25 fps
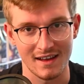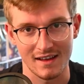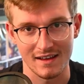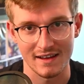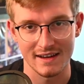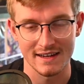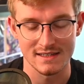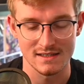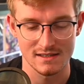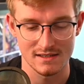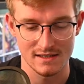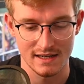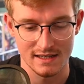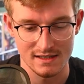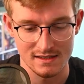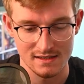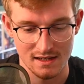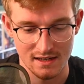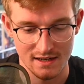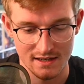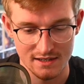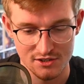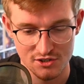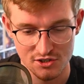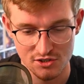
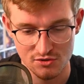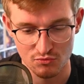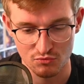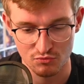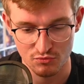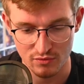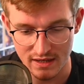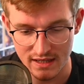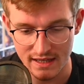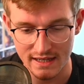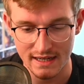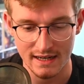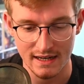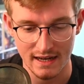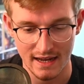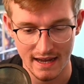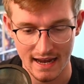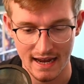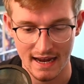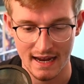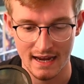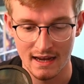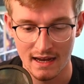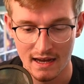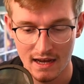It's really
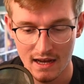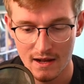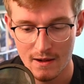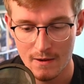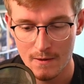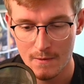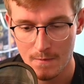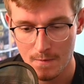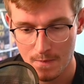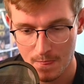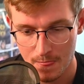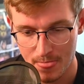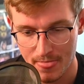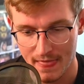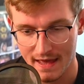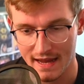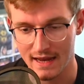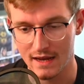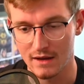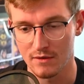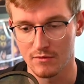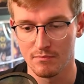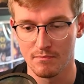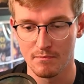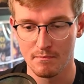
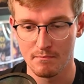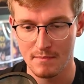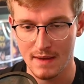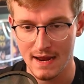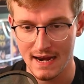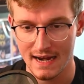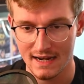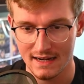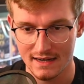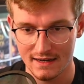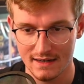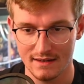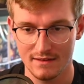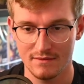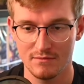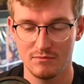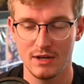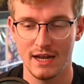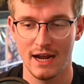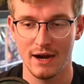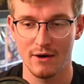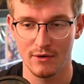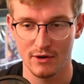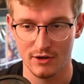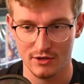a main
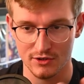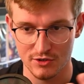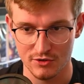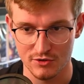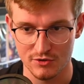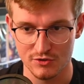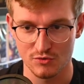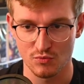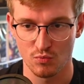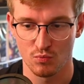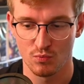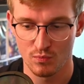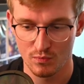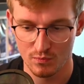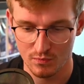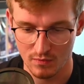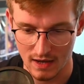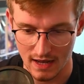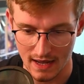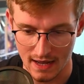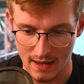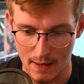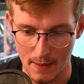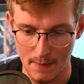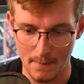characters
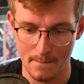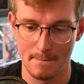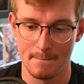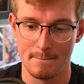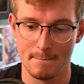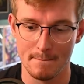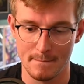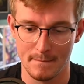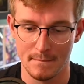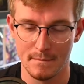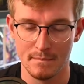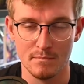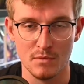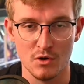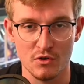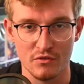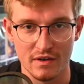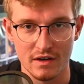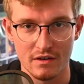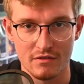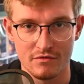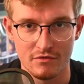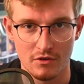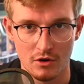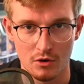
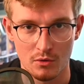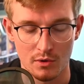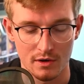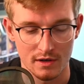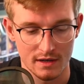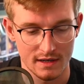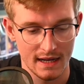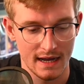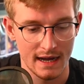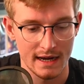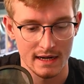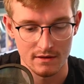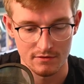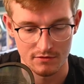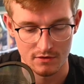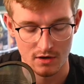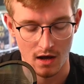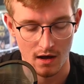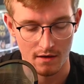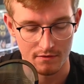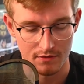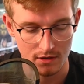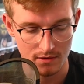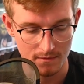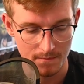moving forward kind of
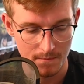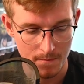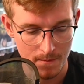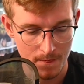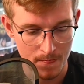novel.